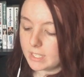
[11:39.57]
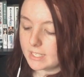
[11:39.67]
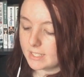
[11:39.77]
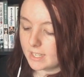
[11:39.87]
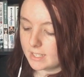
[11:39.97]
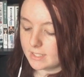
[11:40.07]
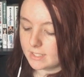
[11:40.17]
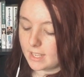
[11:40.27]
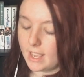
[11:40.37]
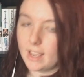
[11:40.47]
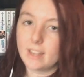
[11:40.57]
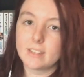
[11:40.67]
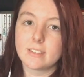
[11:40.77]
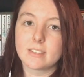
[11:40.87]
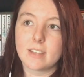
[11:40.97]
releases,
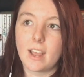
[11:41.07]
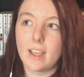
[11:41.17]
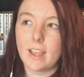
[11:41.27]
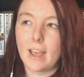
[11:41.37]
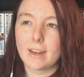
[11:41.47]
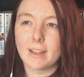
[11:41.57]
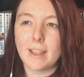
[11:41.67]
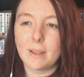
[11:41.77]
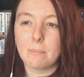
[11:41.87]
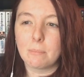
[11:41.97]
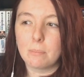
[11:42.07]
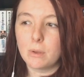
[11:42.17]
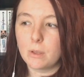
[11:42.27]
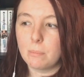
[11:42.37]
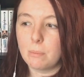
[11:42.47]
and I had a
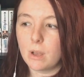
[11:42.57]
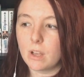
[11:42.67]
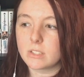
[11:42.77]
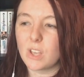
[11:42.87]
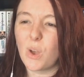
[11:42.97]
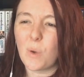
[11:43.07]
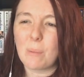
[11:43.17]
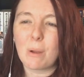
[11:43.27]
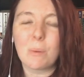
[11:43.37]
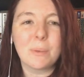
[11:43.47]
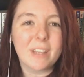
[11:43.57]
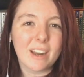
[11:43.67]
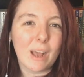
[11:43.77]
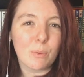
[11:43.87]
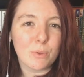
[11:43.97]
book box. Oh, I probably got
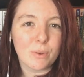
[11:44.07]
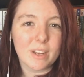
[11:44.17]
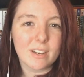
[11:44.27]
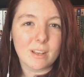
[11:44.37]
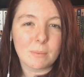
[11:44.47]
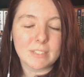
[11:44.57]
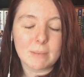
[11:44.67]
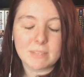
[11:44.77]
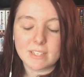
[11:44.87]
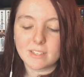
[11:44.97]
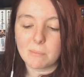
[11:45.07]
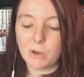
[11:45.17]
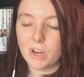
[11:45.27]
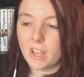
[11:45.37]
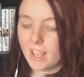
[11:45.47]
Owl Crate a couple times that
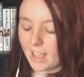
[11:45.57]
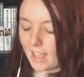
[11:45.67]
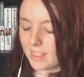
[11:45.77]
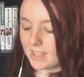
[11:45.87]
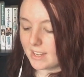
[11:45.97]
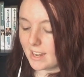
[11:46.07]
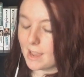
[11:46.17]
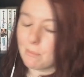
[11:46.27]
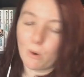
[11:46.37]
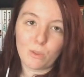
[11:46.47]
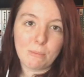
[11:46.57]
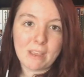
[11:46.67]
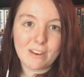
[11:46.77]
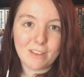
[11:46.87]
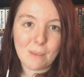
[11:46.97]
summer and then I broke the
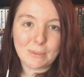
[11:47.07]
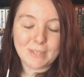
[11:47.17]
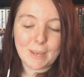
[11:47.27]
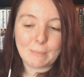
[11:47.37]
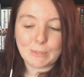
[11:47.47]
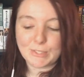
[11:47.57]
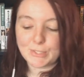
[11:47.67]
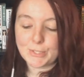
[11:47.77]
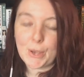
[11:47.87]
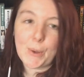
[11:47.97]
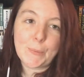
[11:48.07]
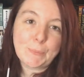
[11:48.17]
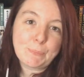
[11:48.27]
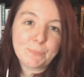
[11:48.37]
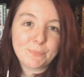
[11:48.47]
ban a couple times. So